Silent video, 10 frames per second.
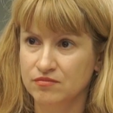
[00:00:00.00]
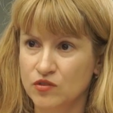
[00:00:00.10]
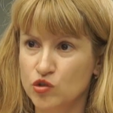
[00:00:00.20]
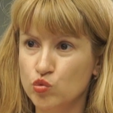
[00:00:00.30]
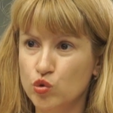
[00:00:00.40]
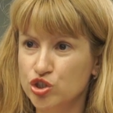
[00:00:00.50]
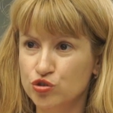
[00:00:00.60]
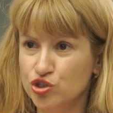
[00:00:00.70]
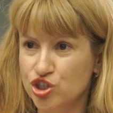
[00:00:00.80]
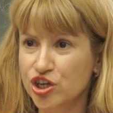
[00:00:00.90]
So what
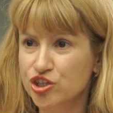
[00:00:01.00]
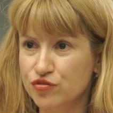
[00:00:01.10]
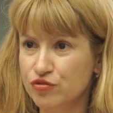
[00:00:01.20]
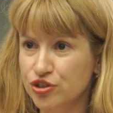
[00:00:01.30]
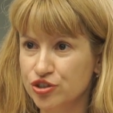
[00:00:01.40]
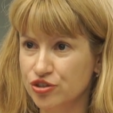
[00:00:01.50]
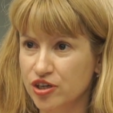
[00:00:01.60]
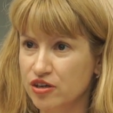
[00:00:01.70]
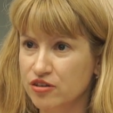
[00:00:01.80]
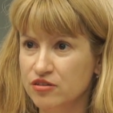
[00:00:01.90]
should change for it to
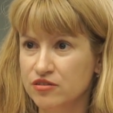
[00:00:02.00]
get it?